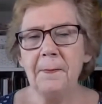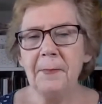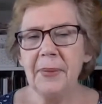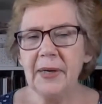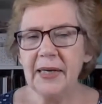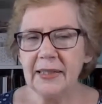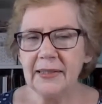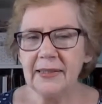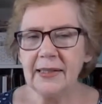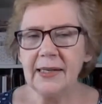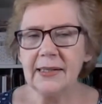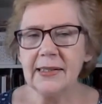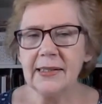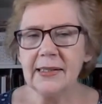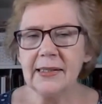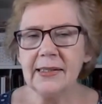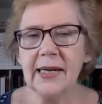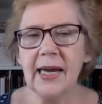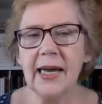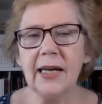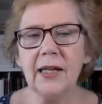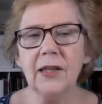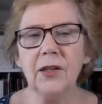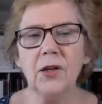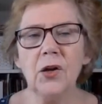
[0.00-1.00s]
but it doesn't
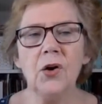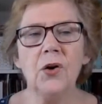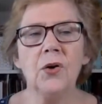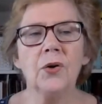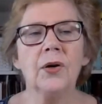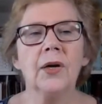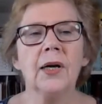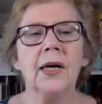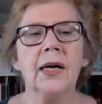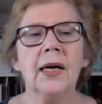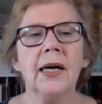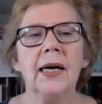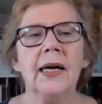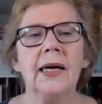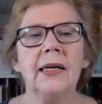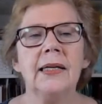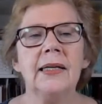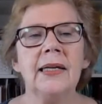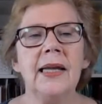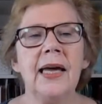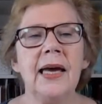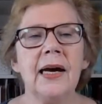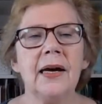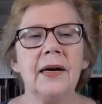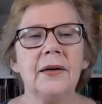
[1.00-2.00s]
take long.
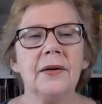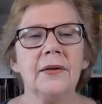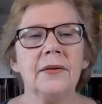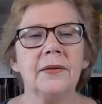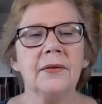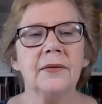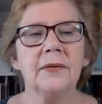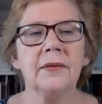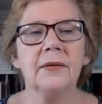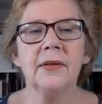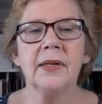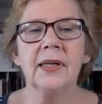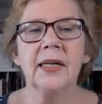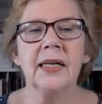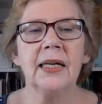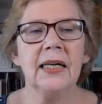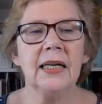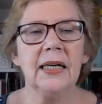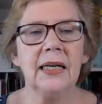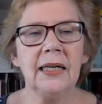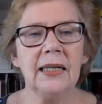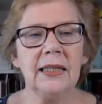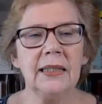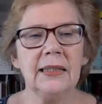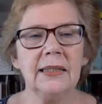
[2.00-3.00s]
Now,
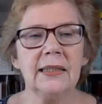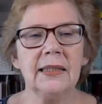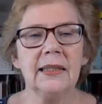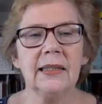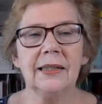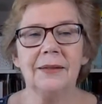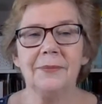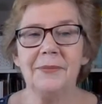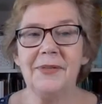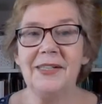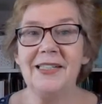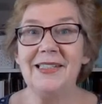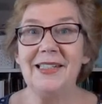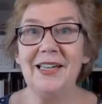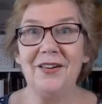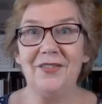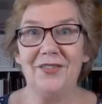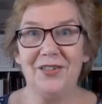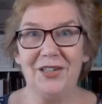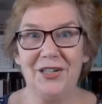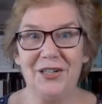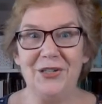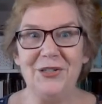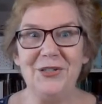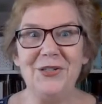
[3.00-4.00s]
it let me see
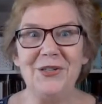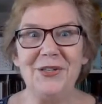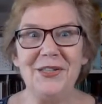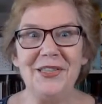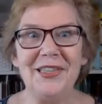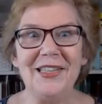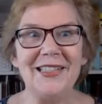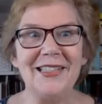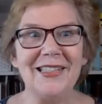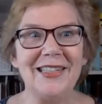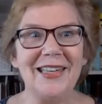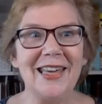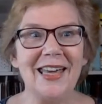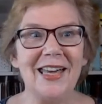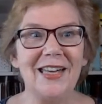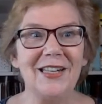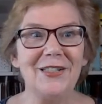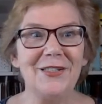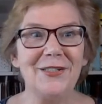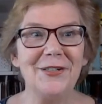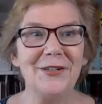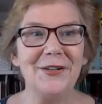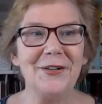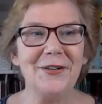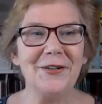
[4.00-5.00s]
if I can do this
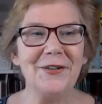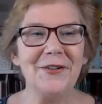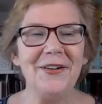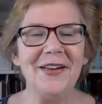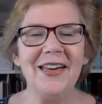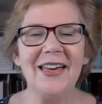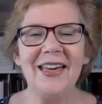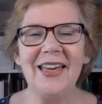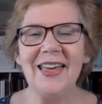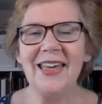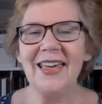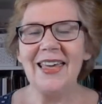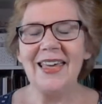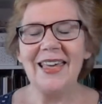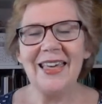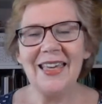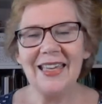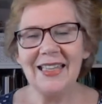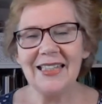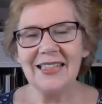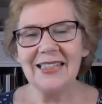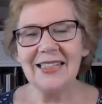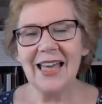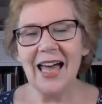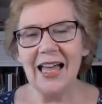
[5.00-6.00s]
again too.
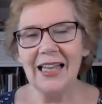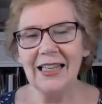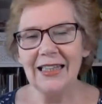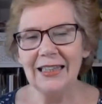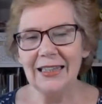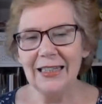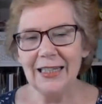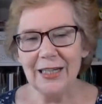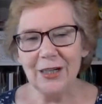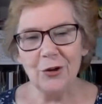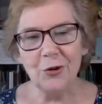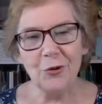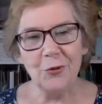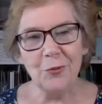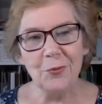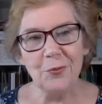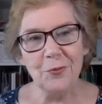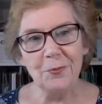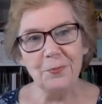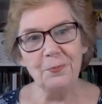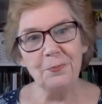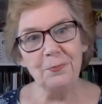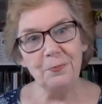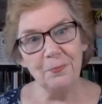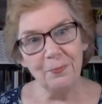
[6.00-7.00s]
It's a little
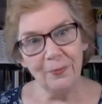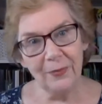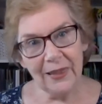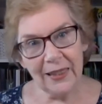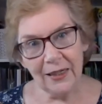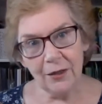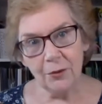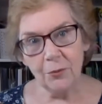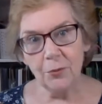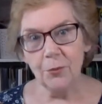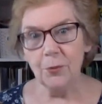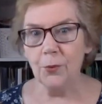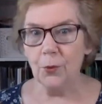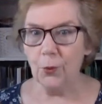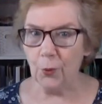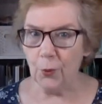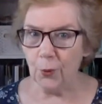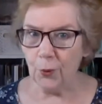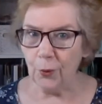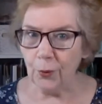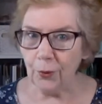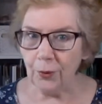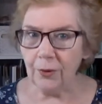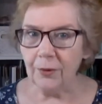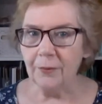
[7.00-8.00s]
little
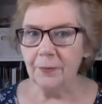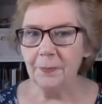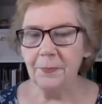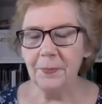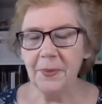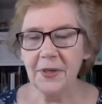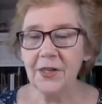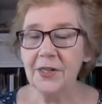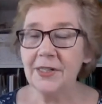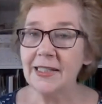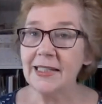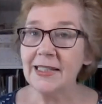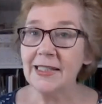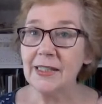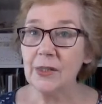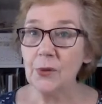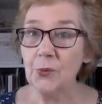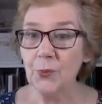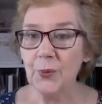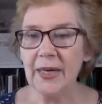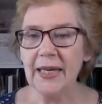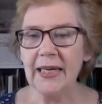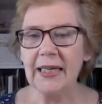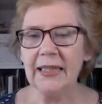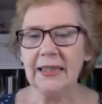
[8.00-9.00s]
more because it's a
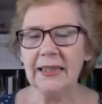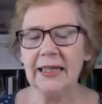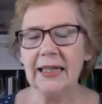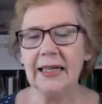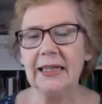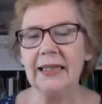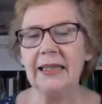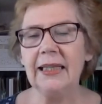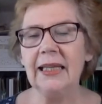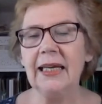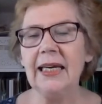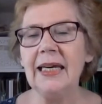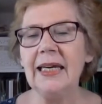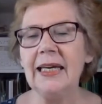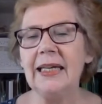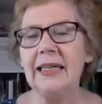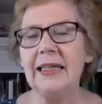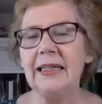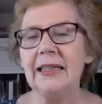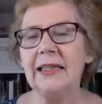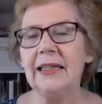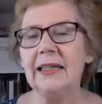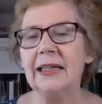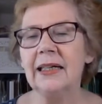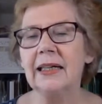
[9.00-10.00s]
weekly
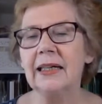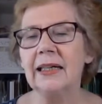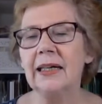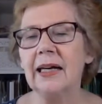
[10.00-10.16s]
clean